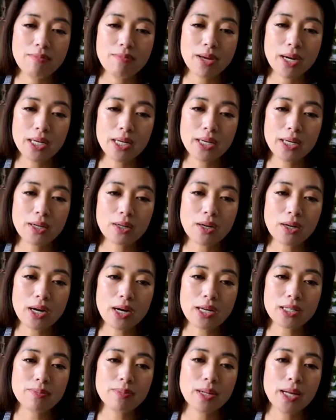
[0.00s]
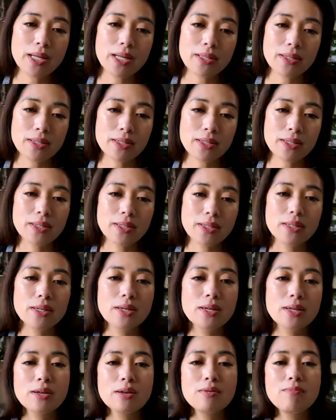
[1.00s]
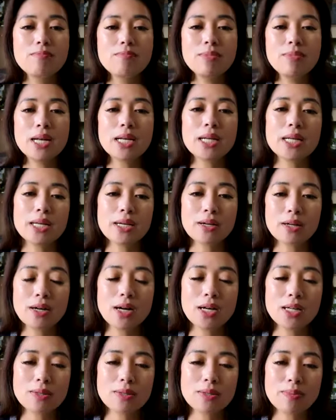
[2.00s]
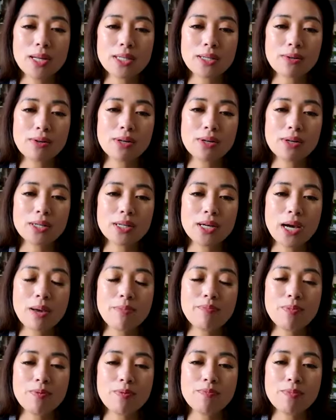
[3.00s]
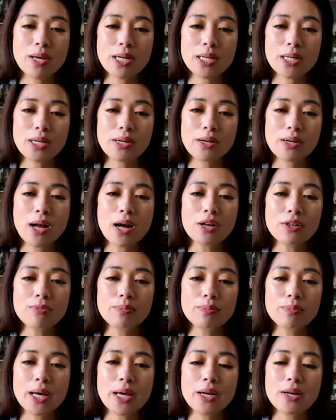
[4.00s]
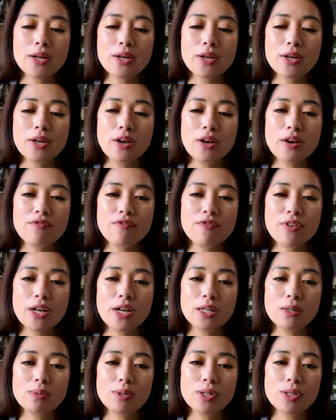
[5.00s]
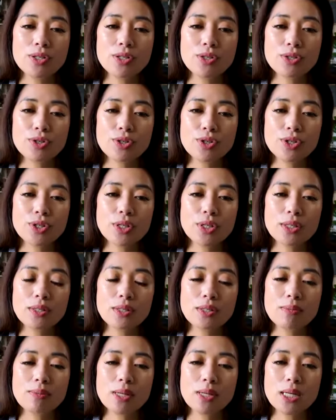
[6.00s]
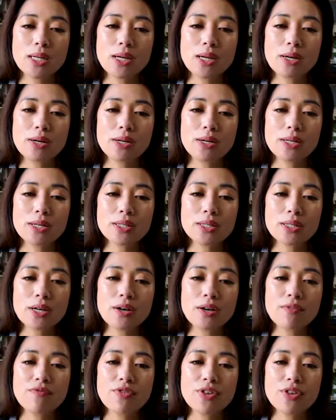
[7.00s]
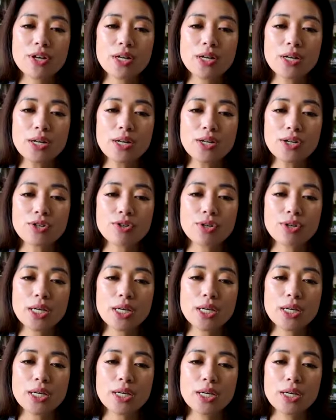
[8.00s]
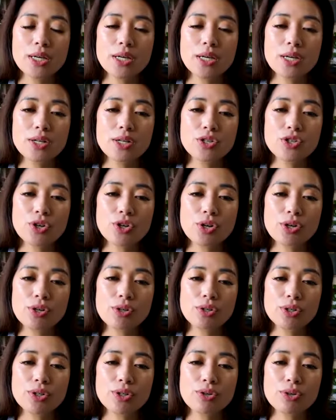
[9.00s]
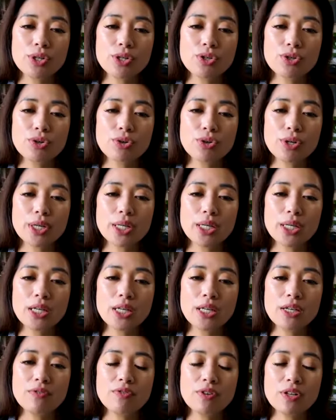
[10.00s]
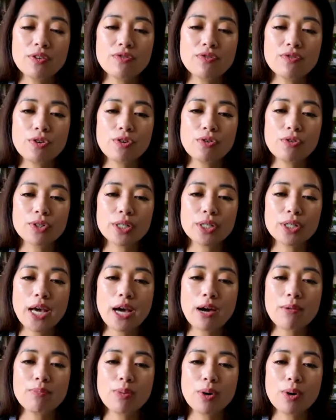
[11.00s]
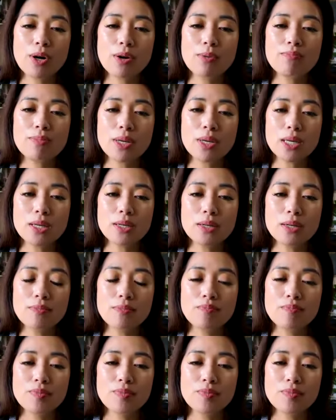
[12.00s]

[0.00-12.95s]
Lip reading: Medicare cost plans. Medicare cost plans are a type of Medicare health plan available in certain limited areas of the country. In general, you could join even if you only have Part B.